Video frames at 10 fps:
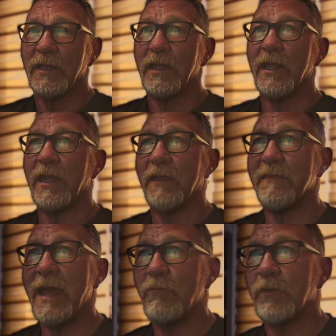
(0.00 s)
And
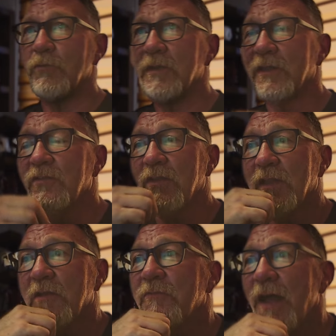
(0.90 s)
that would really
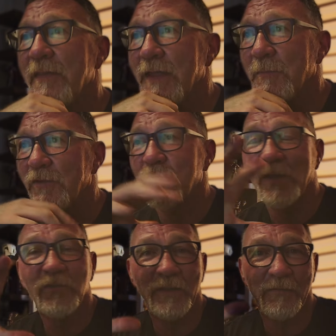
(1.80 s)
solidify them,
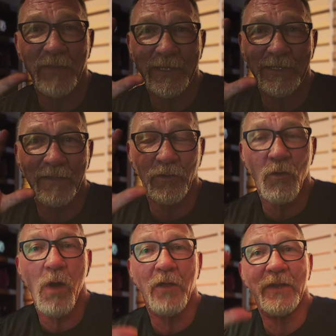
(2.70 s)
especially if they can get the
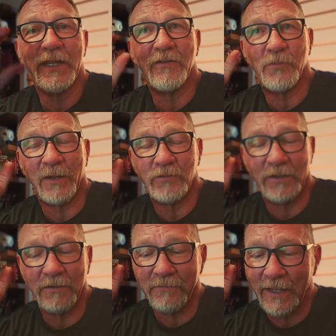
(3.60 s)
quality,
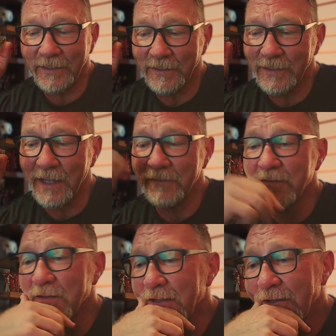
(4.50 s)
especially if they can get
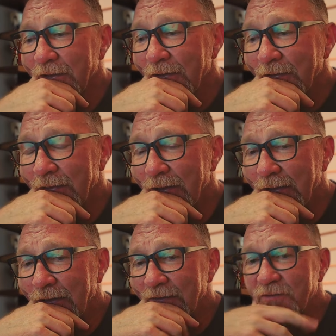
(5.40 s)

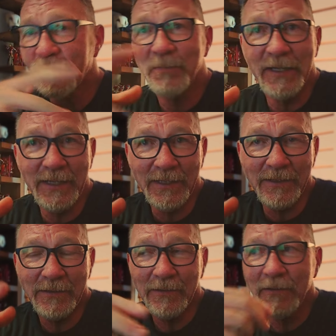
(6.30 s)
the speed.